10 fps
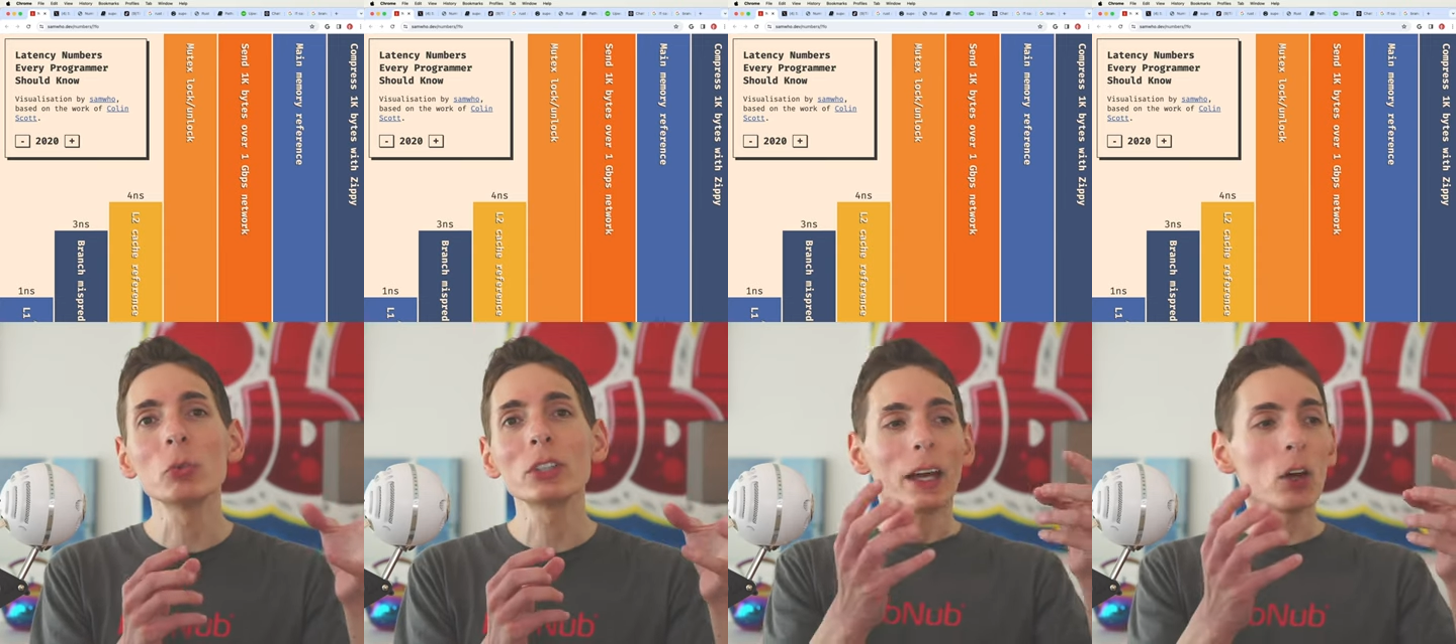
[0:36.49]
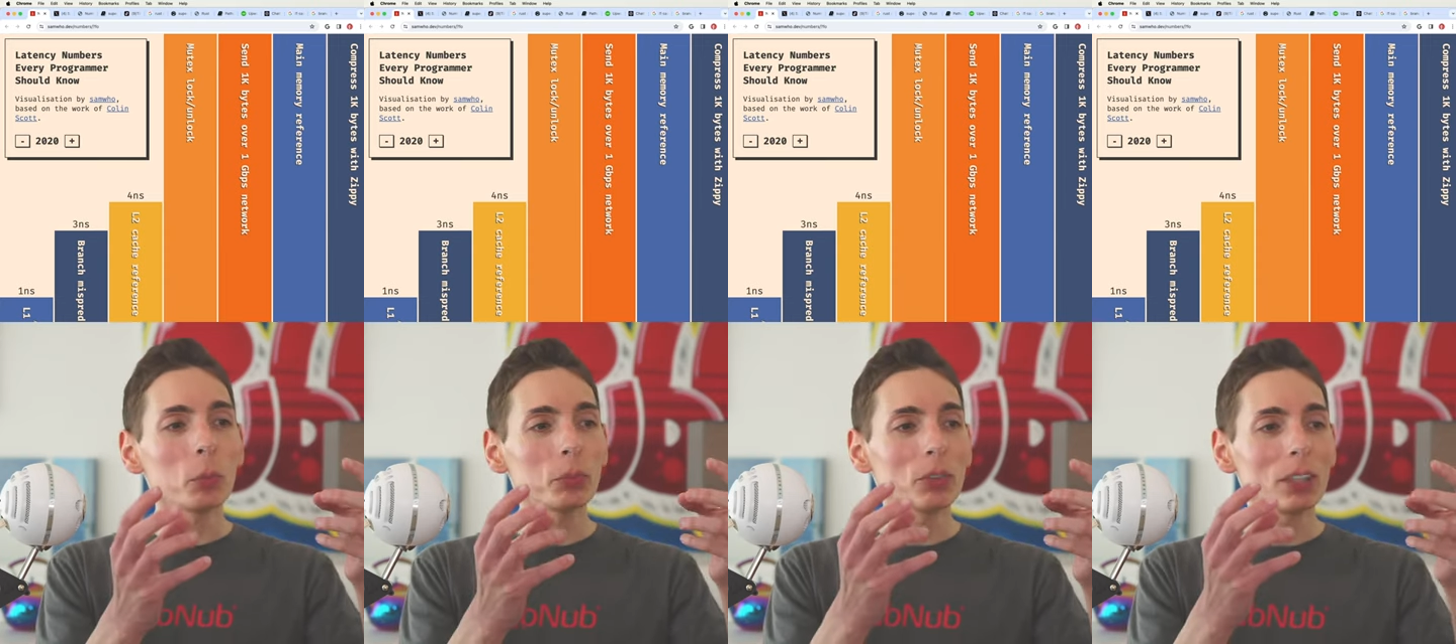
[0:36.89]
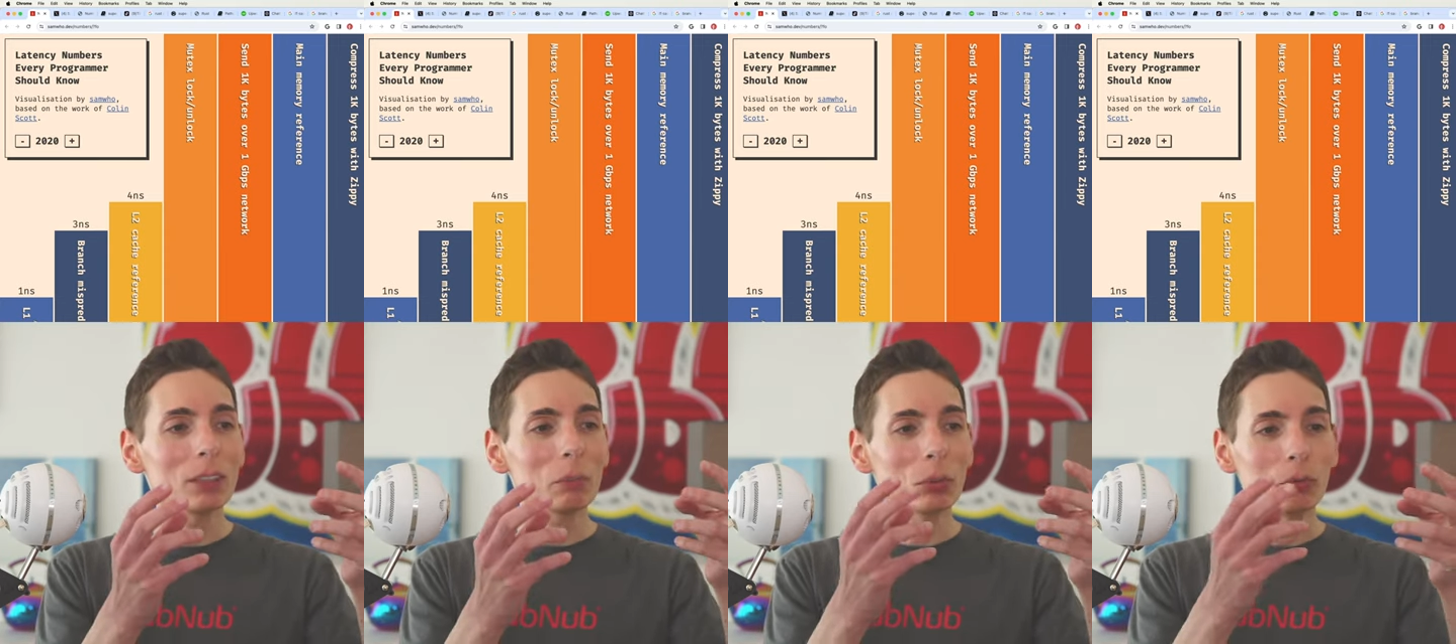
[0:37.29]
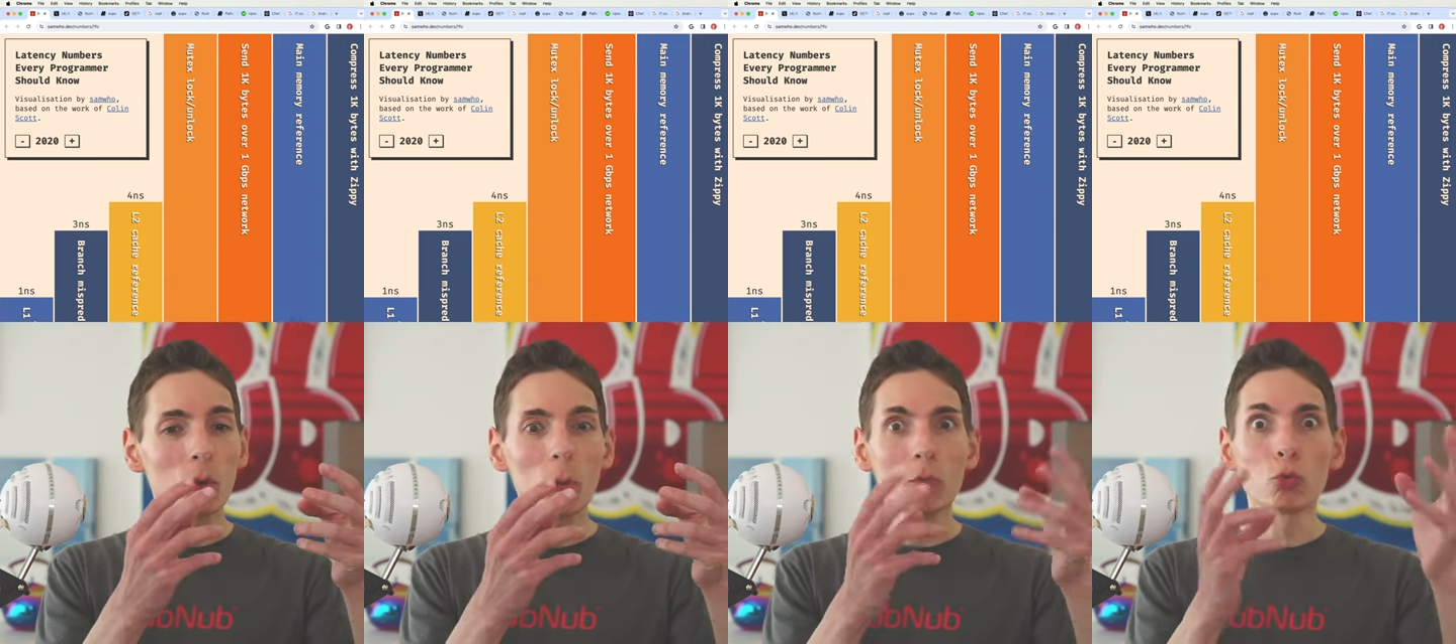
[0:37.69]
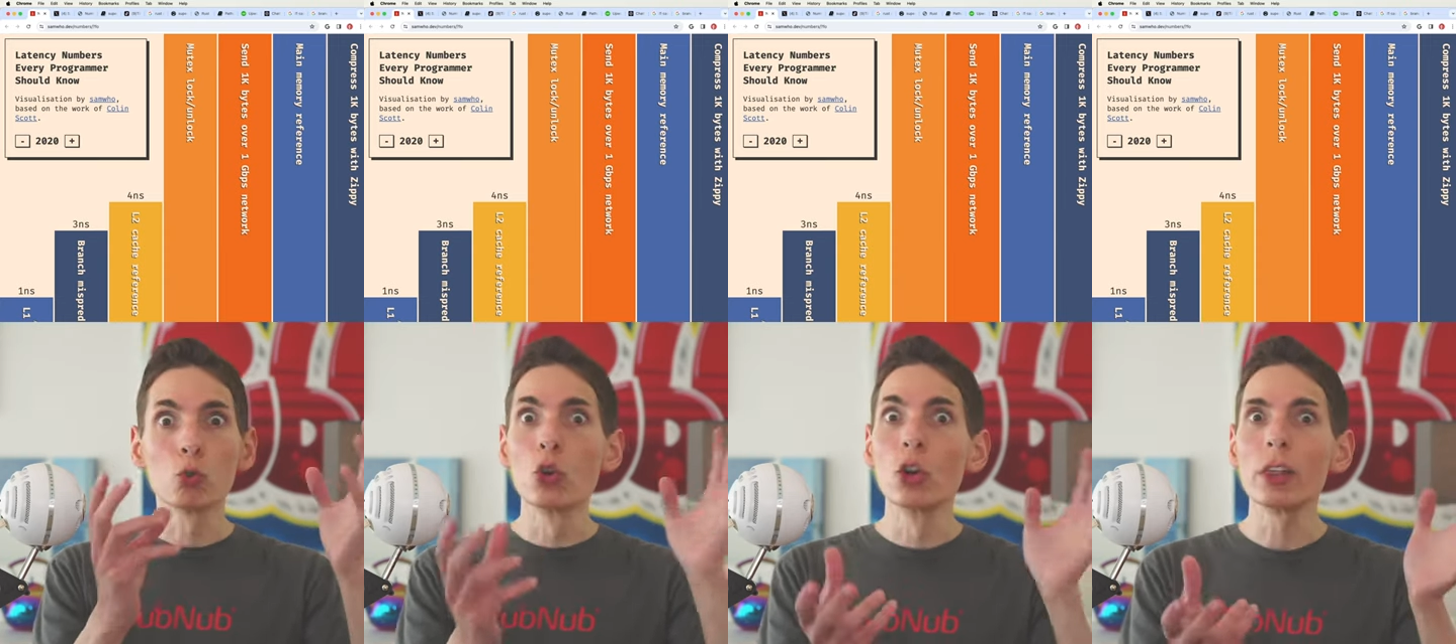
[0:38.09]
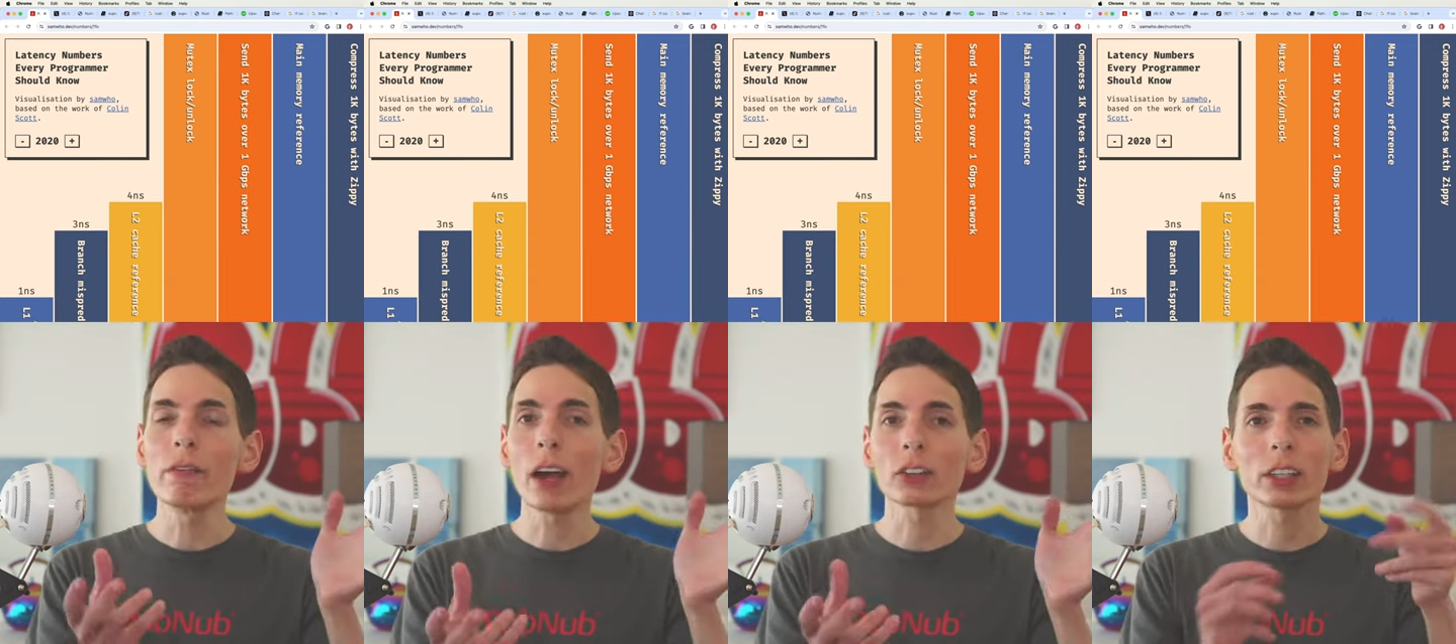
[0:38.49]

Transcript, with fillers: which helps it perform really fast.